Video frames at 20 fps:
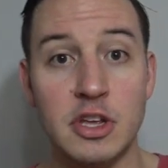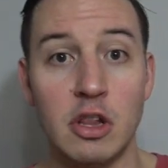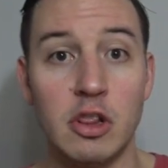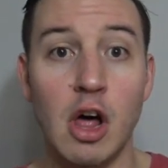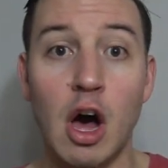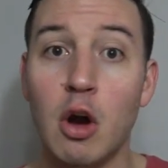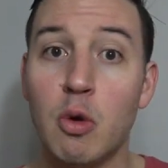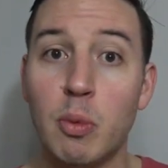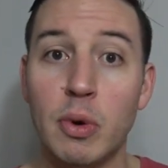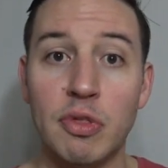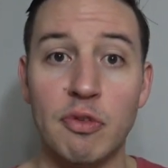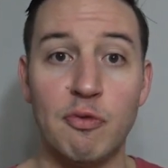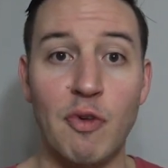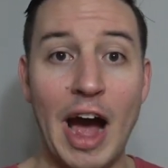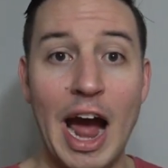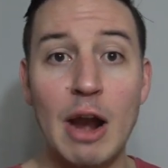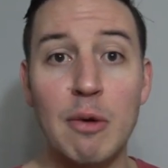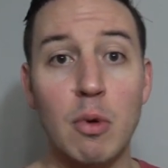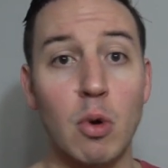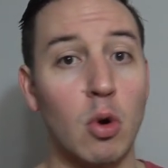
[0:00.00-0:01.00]
along with
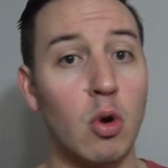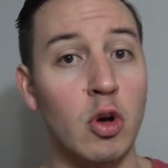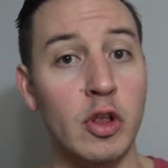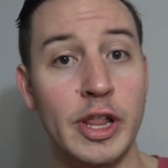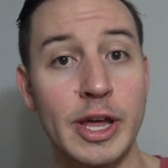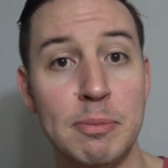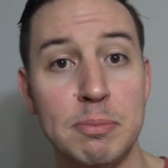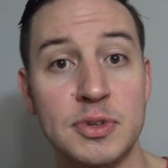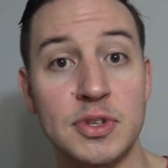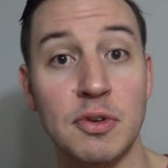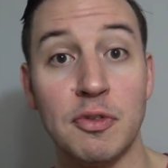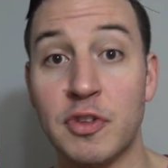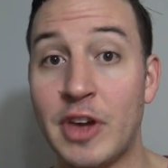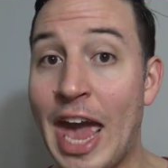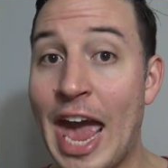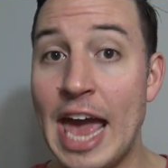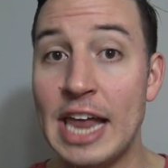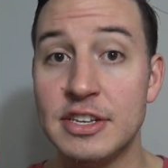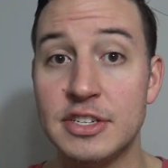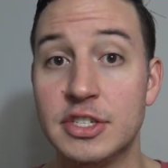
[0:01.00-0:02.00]
viral clips of
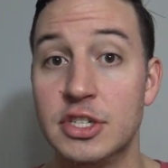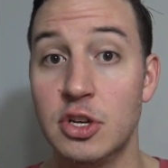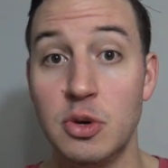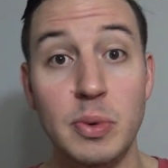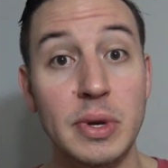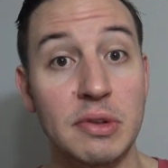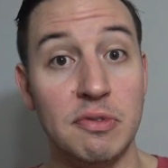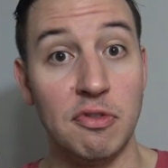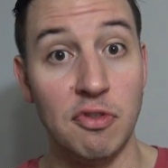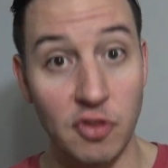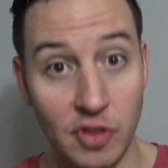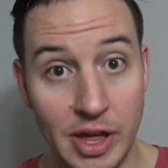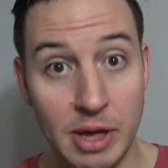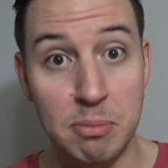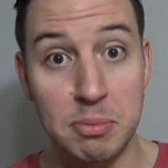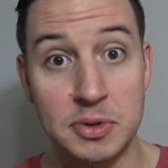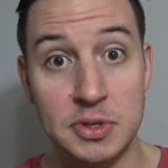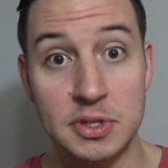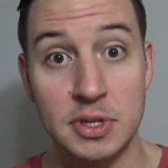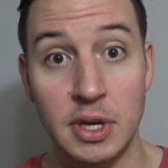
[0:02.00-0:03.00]
cats doing
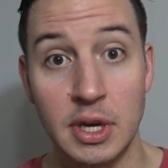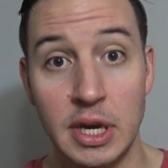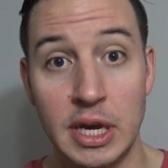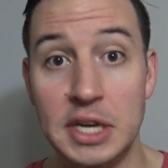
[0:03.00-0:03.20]
flips,